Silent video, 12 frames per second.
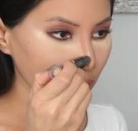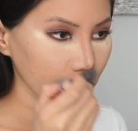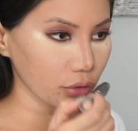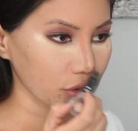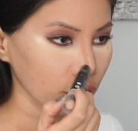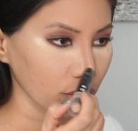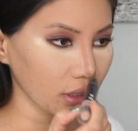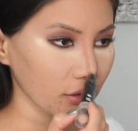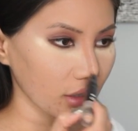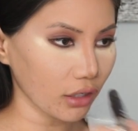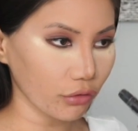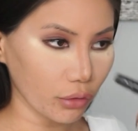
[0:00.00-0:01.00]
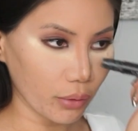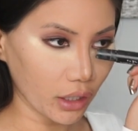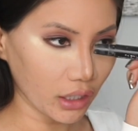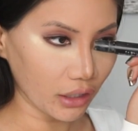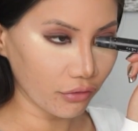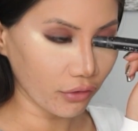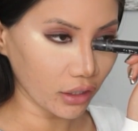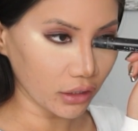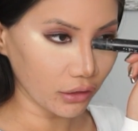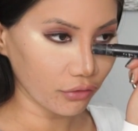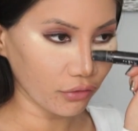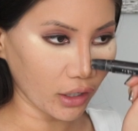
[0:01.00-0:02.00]
it was sold out everywhere, and I
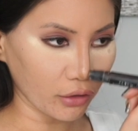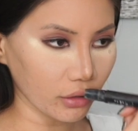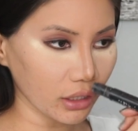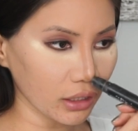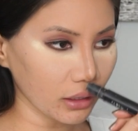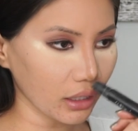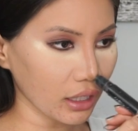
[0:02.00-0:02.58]
finally found it